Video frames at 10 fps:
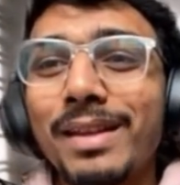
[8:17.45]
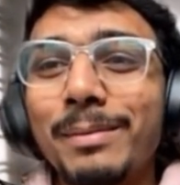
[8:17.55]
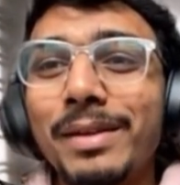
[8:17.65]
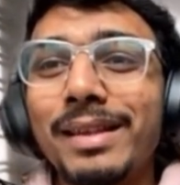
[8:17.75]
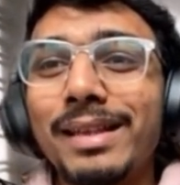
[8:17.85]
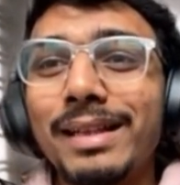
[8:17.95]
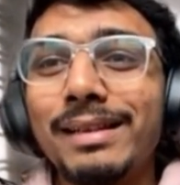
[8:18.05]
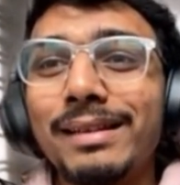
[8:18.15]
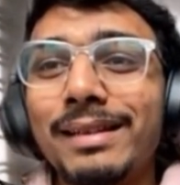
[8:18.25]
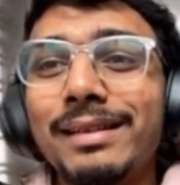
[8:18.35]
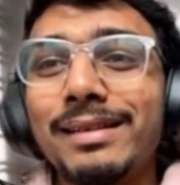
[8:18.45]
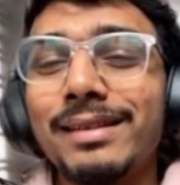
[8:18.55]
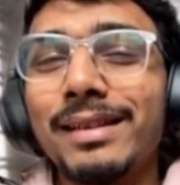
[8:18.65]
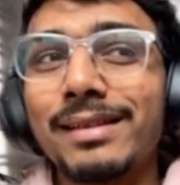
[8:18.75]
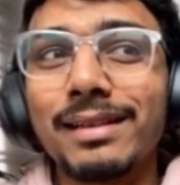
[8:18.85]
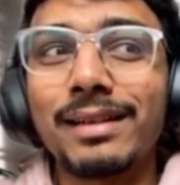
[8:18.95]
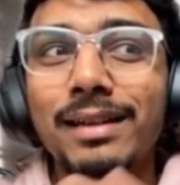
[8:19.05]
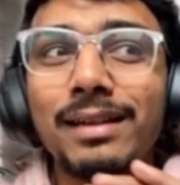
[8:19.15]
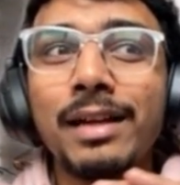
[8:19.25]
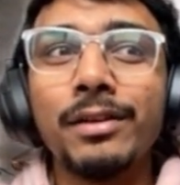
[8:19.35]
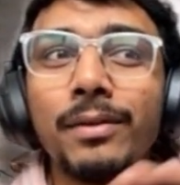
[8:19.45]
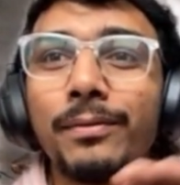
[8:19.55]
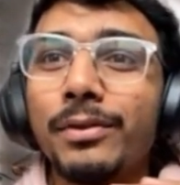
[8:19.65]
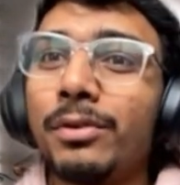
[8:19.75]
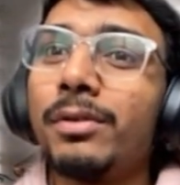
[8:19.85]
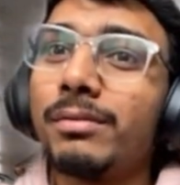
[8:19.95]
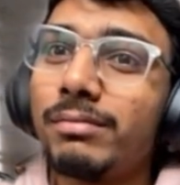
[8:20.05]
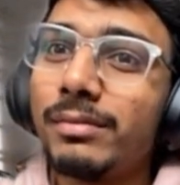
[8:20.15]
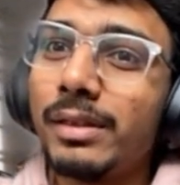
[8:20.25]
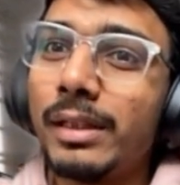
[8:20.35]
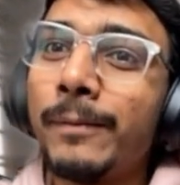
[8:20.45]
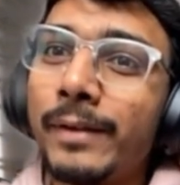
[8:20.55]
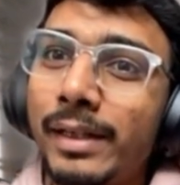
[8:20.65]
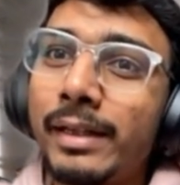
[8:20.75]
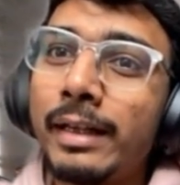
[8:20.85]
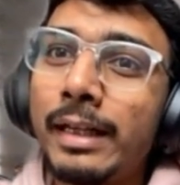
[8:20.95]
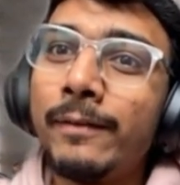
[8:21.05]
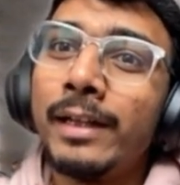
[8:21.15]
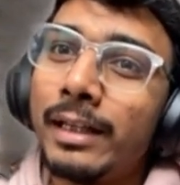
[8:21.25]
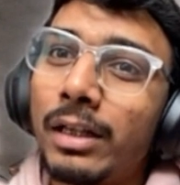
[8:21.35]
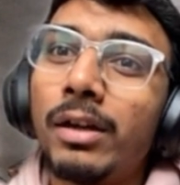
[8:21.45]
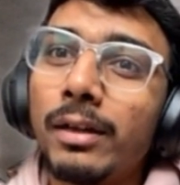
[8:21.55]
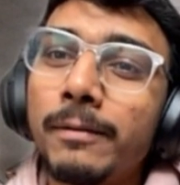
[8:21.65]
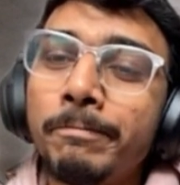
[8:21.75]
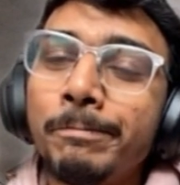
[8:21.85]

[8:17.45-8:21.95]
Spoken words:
I mean, that's kind of, the difficulty level and all.